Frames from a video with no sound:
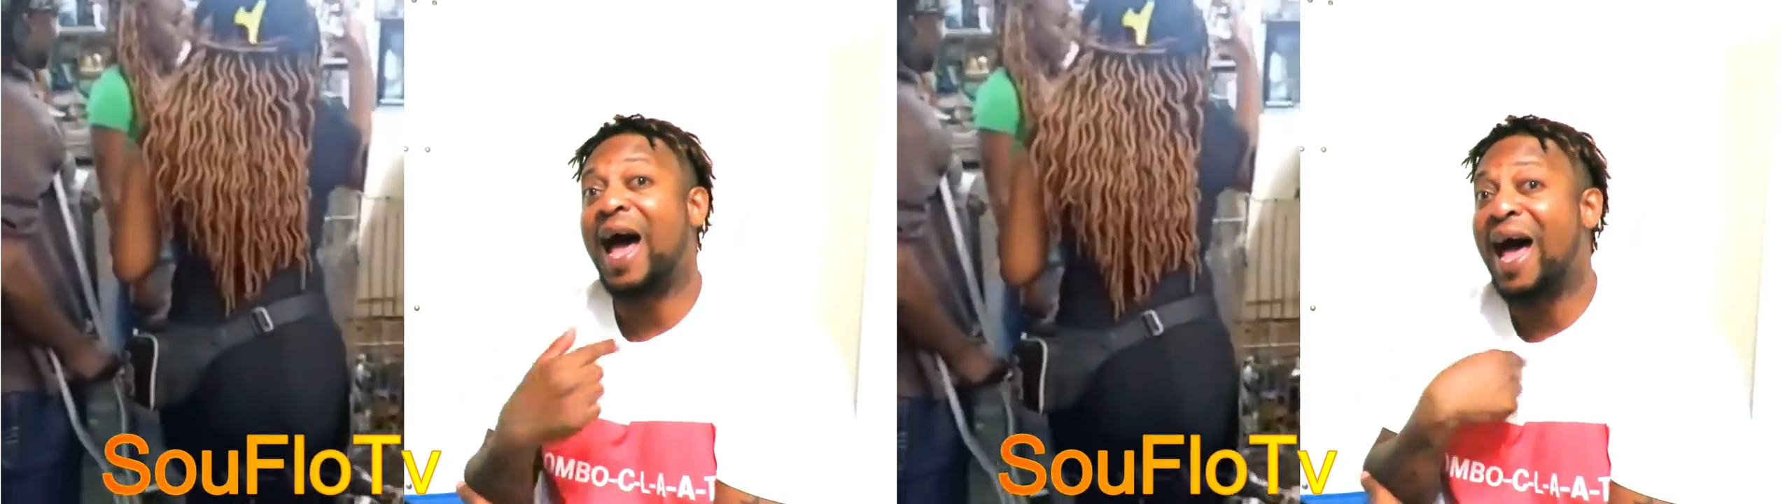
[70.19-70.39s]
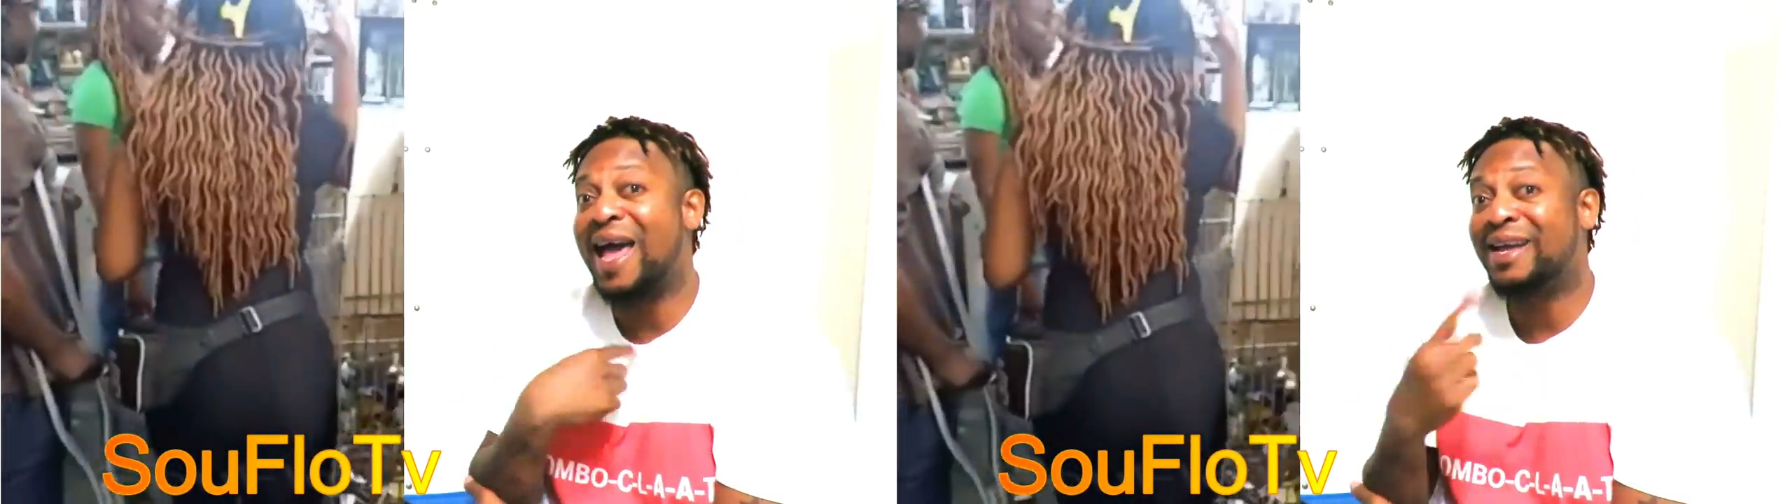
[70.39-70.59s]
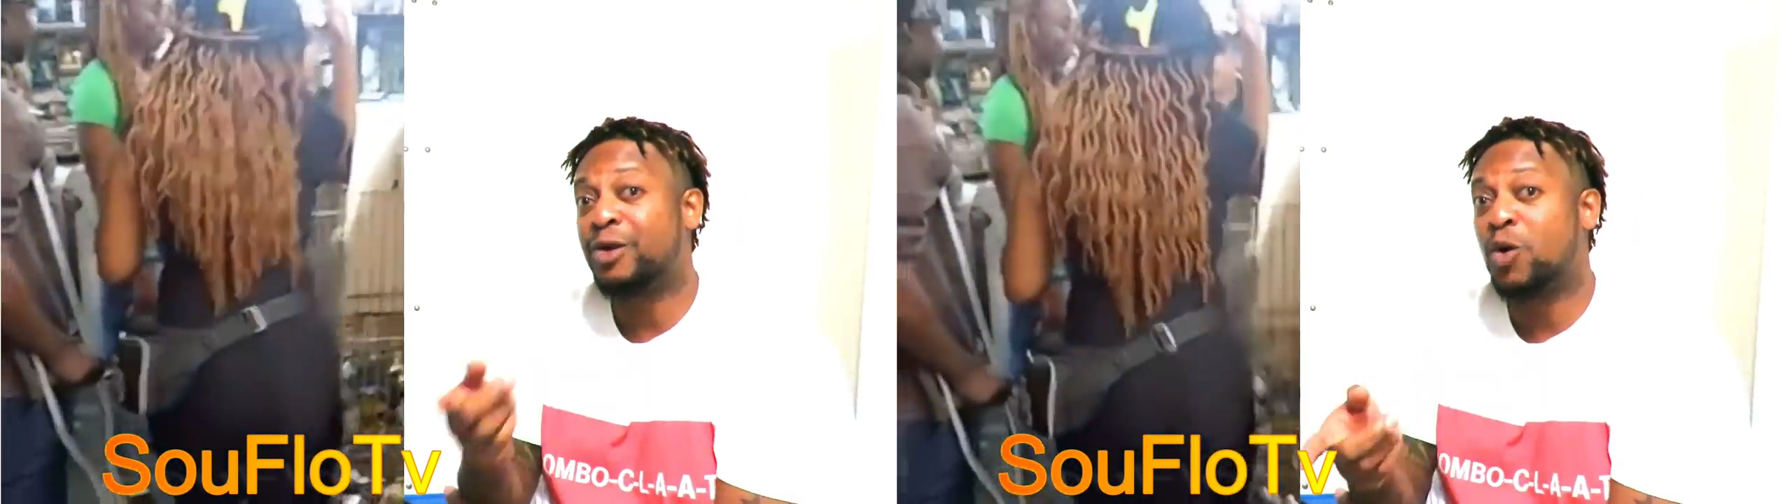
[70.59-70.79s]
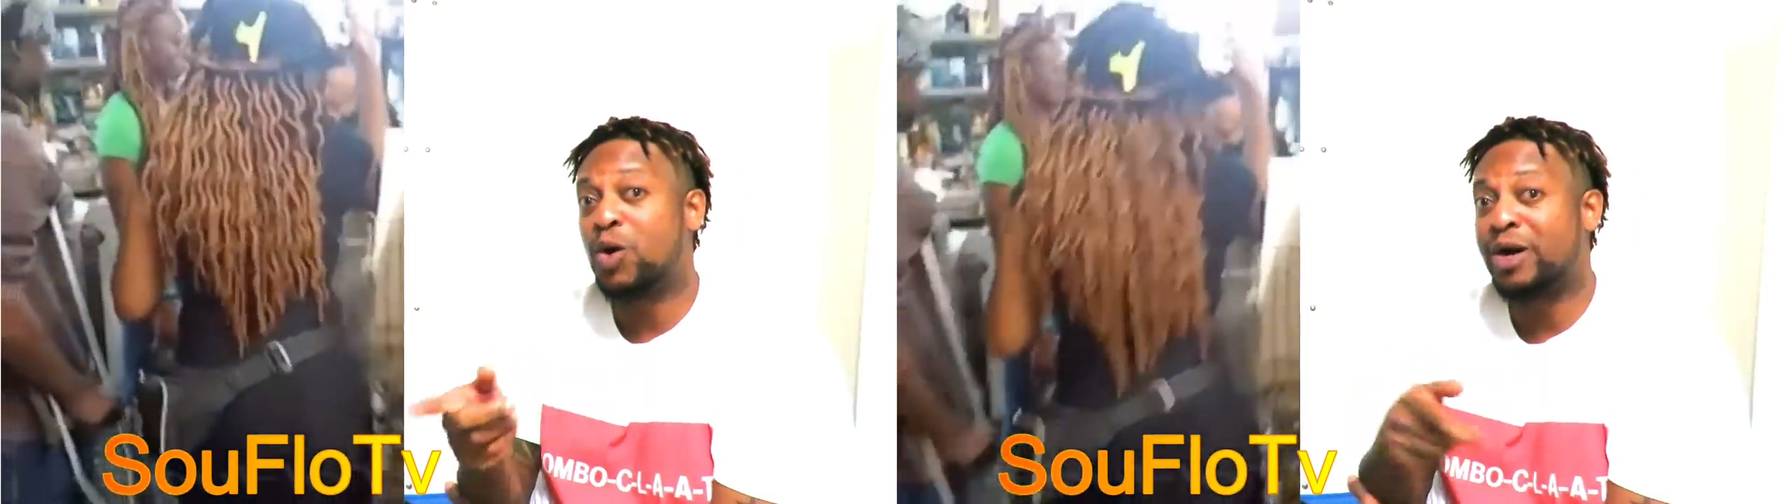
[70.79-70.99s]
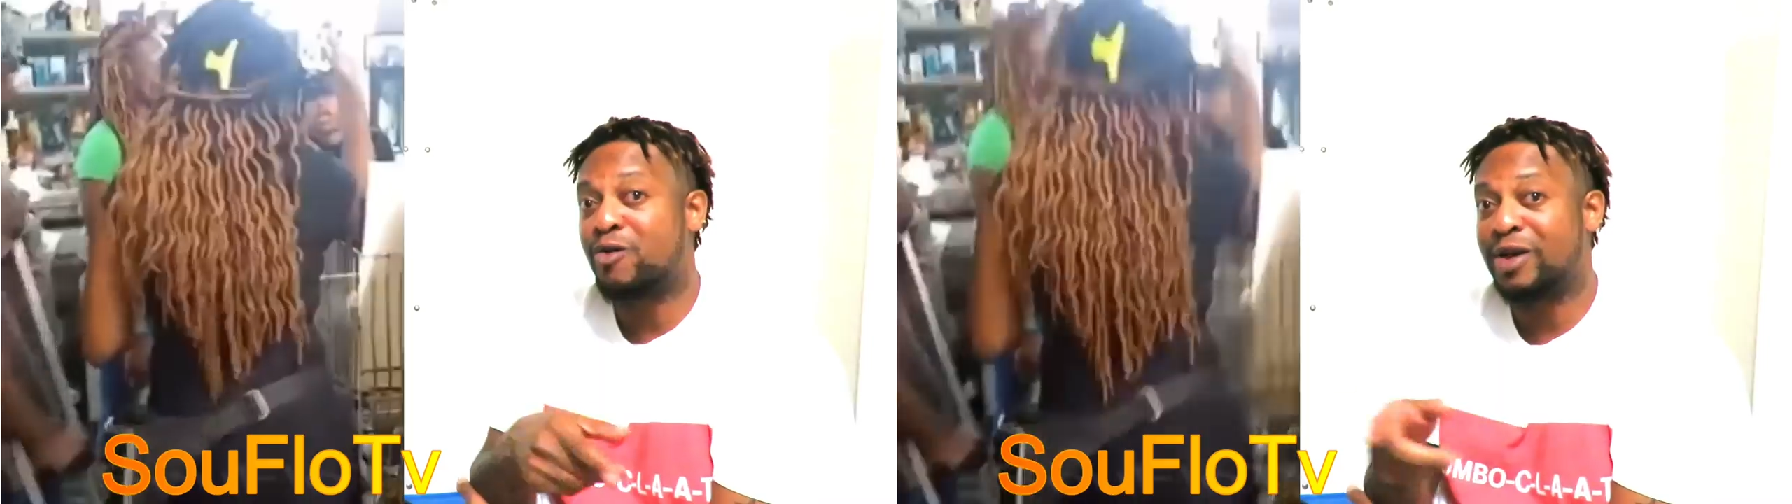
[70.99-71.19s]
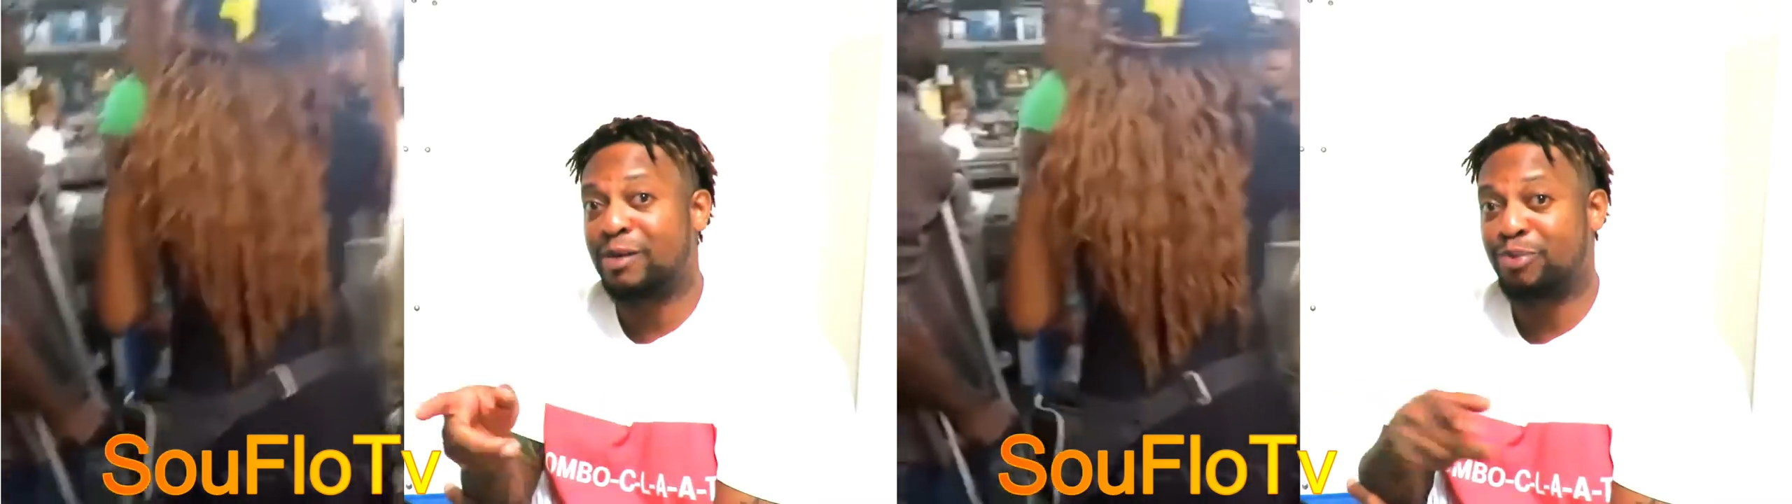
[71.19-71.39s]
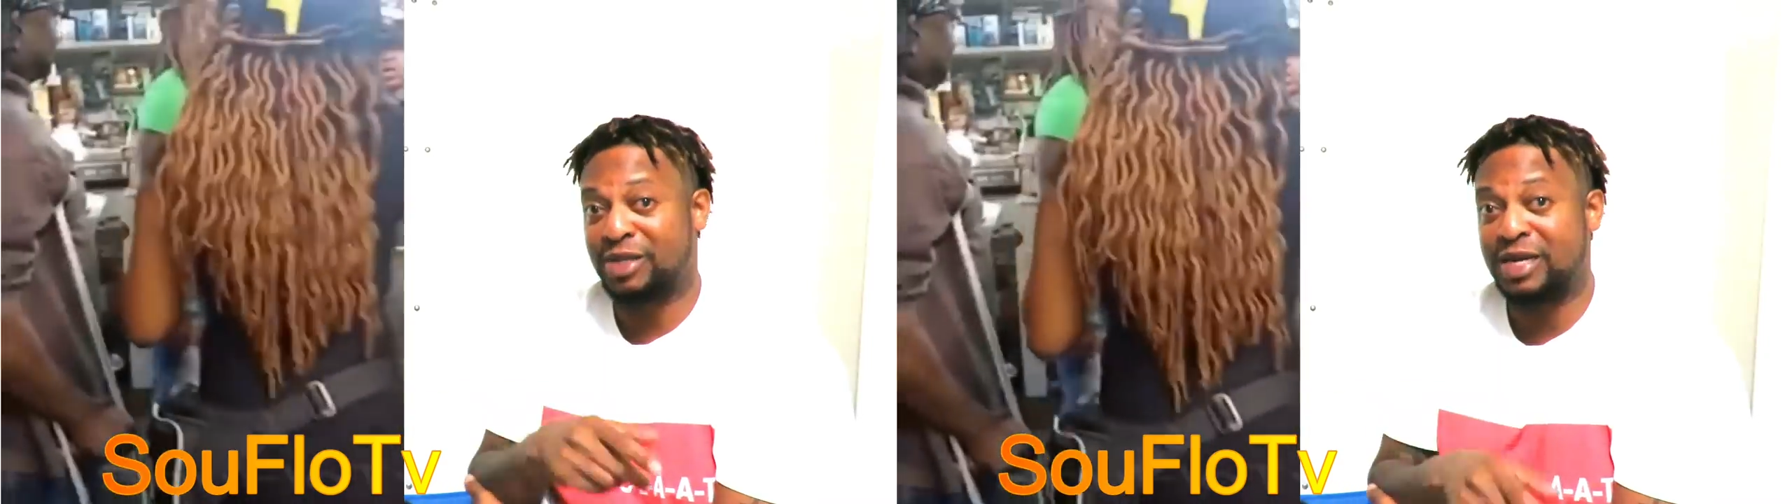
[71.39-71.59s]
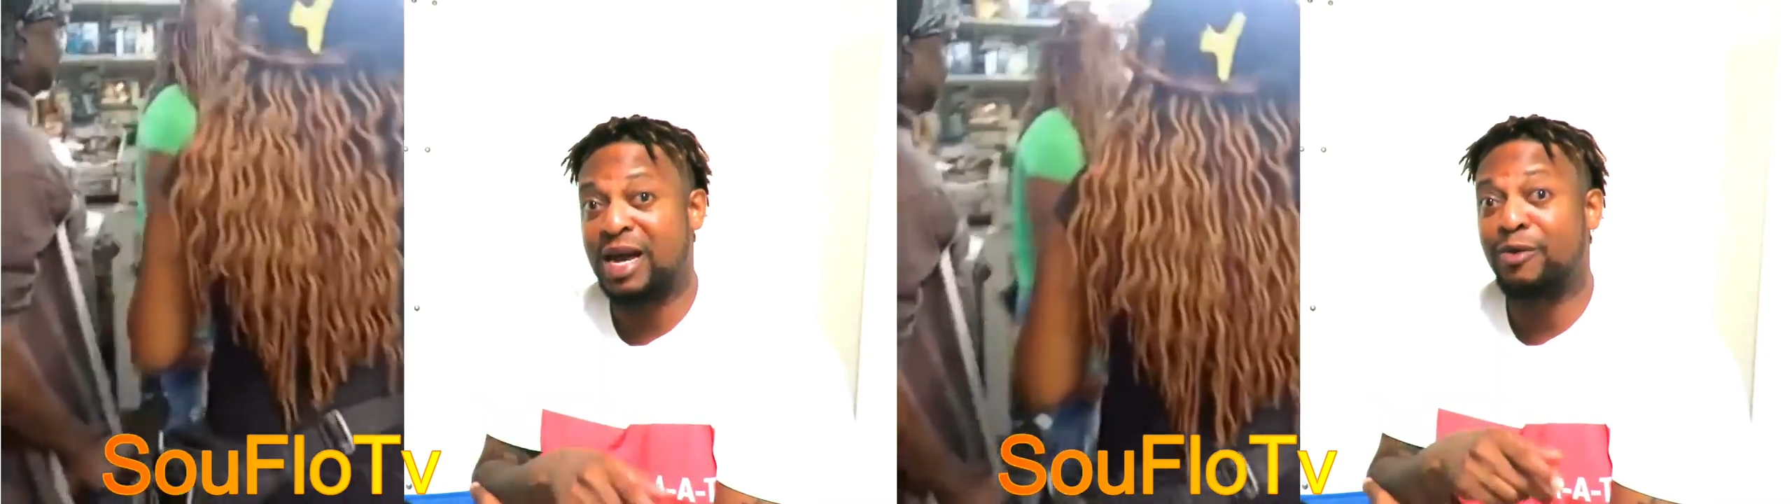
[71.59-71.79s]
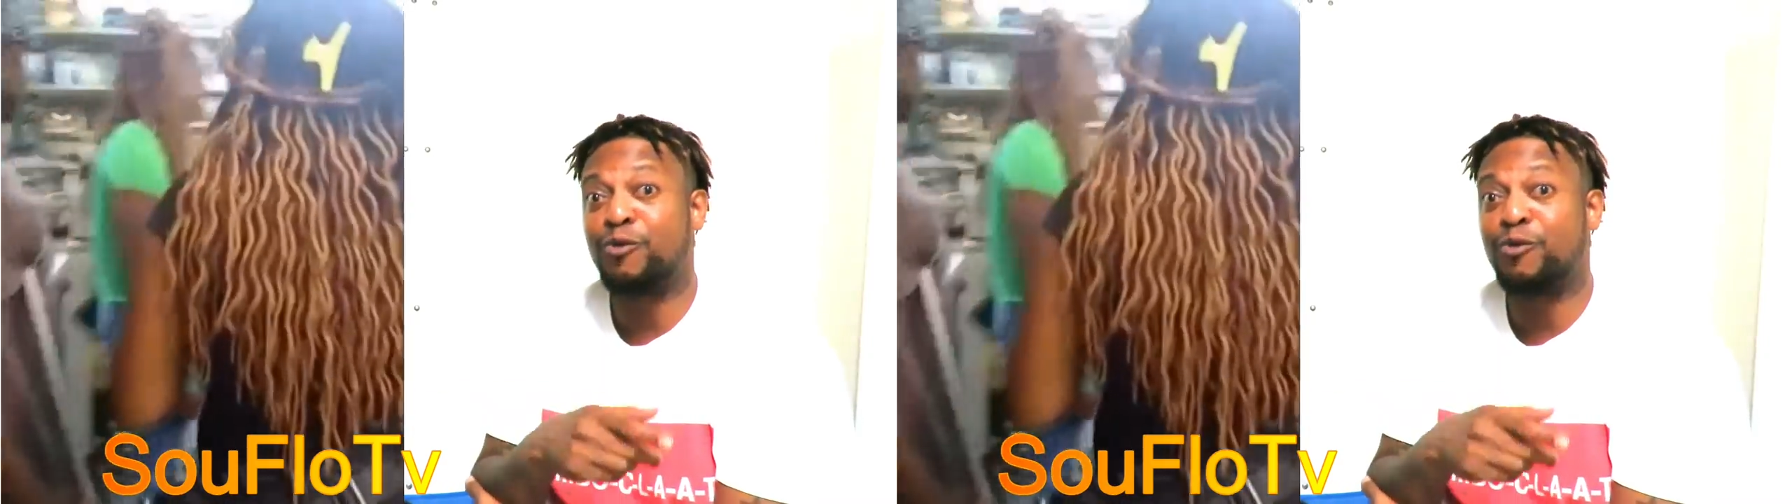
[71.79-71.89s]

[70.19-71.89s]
I know the real Pretty Don